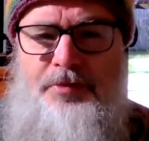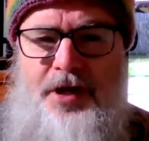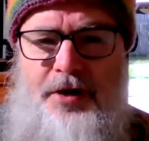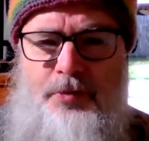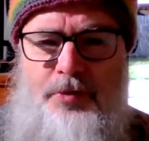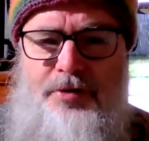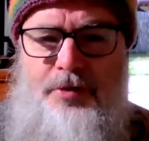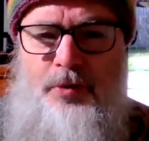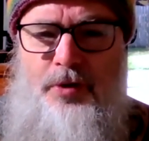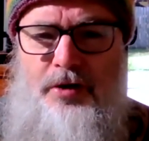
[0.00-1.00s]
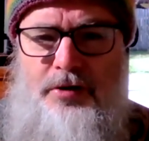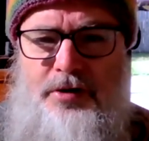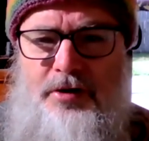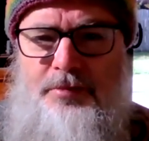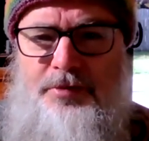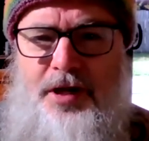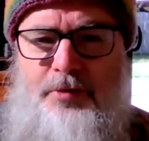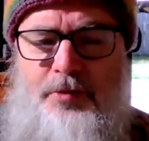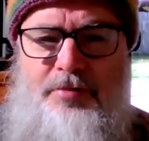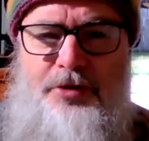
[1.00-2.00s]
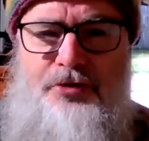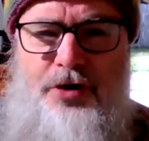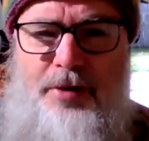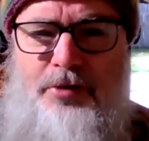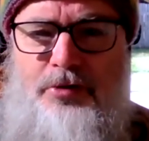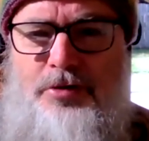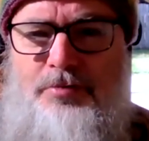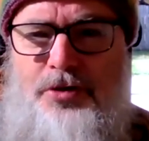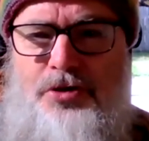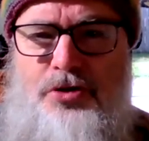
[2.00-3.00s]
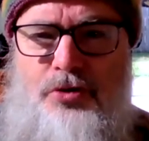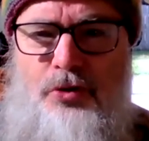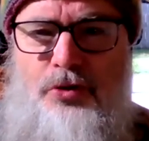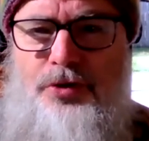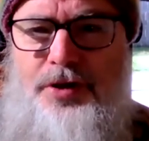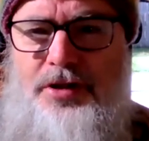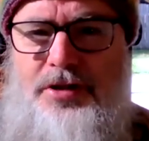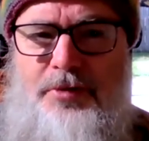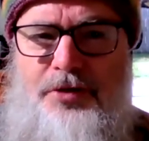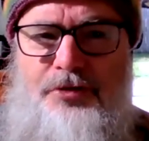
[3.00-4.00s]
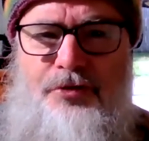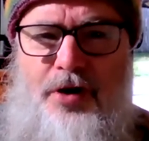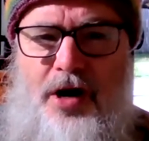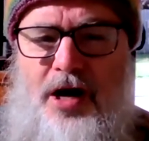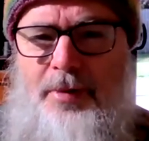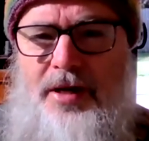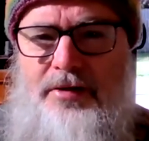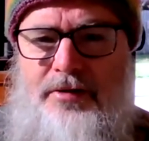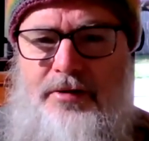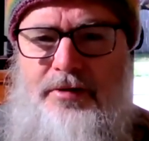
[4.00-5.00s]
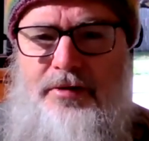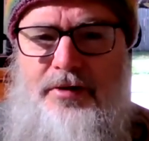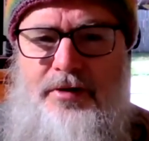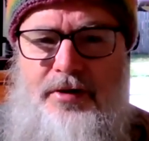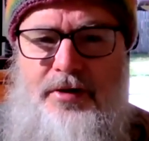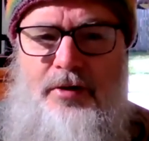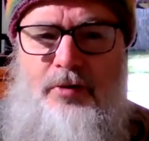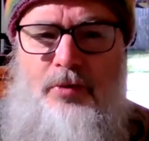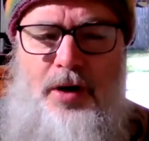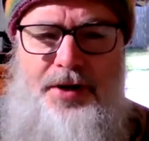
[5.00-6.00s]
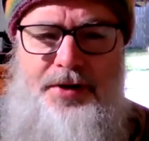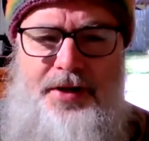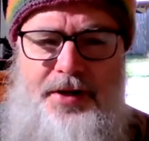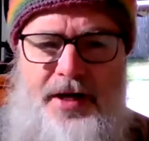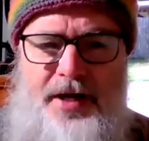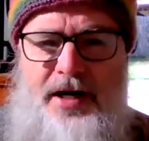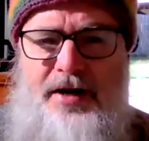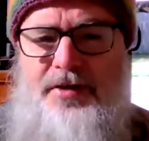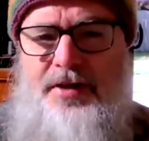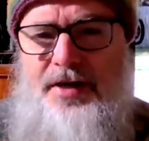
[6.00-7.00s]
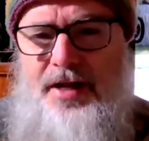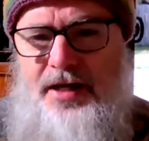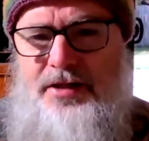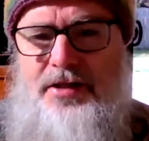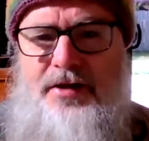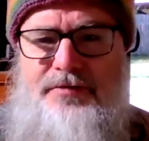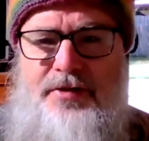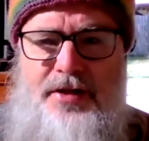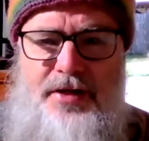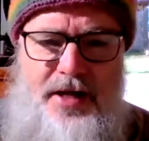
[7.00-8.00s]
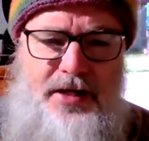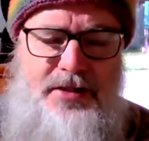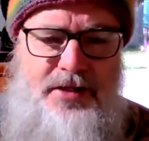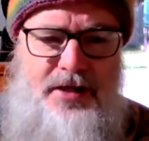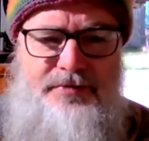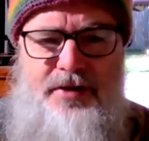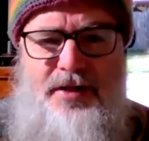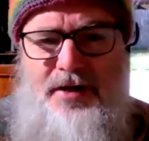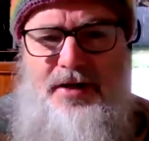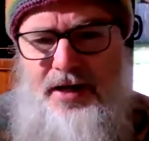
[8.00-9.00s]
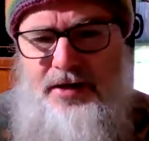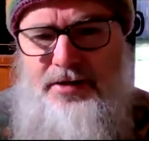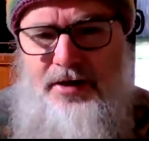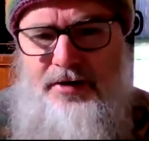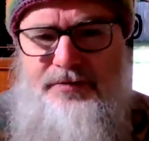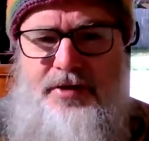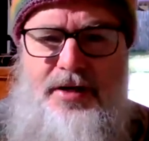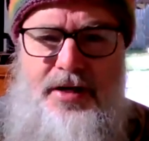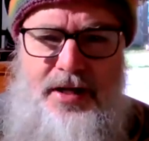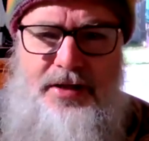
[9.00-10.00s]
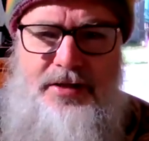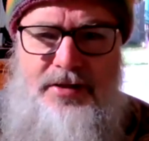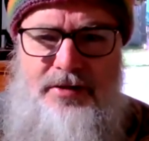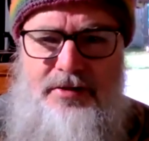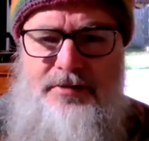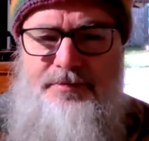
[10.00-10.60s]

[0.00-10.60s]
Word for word: I'm done with the world. I'm done with my troubles, my stories, my drama. One day after the next, after the next, after the next, after the next.